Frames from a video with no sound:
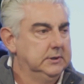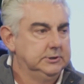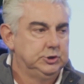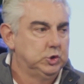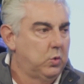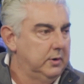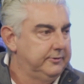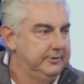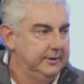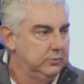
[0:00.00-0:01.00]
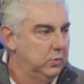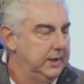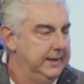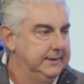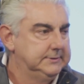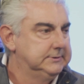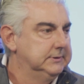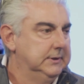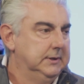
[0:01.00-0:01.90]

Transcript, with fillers: short six weeks